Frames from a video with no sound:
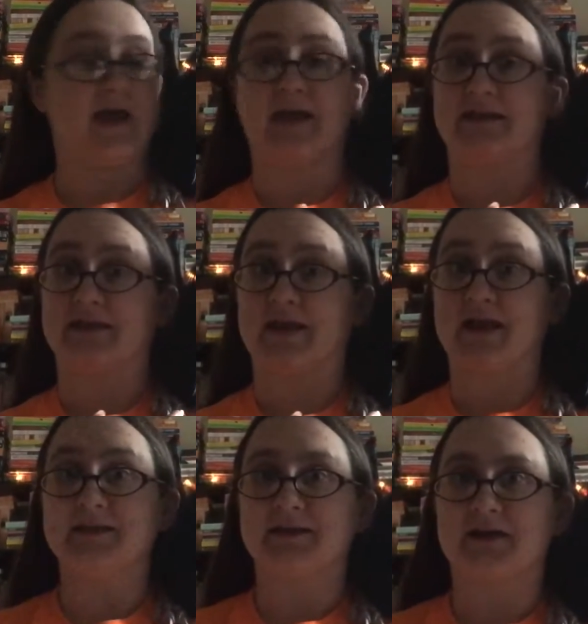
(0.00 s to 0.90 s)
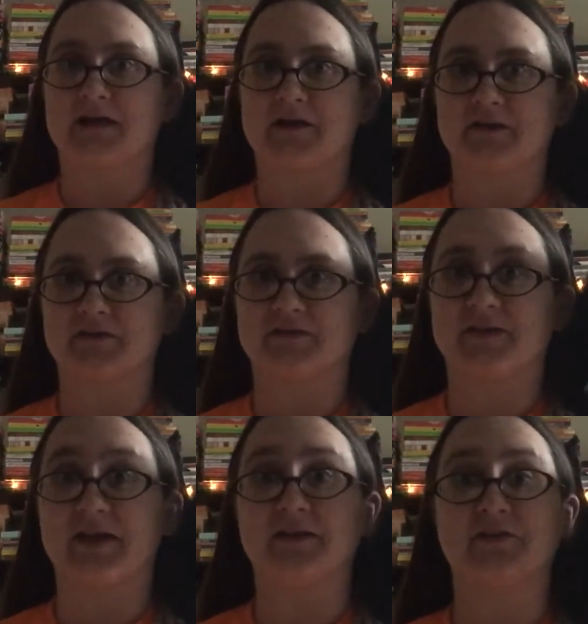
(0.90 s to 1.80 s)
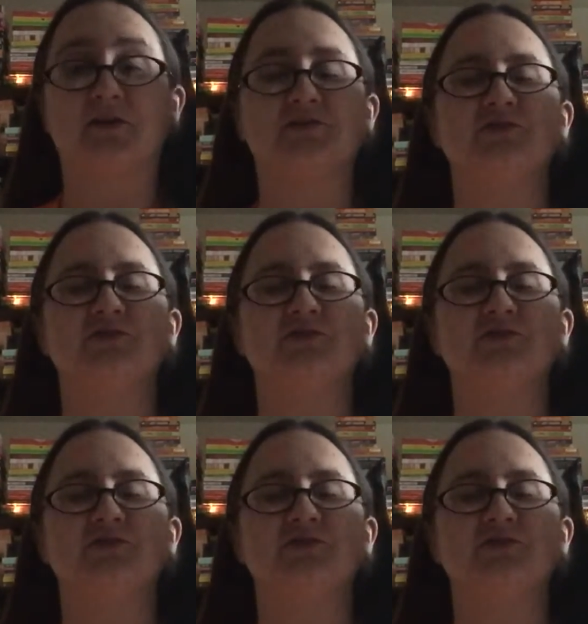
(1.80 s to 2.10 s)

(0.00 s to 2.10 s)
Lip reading: And Gallie and I are here today to talk to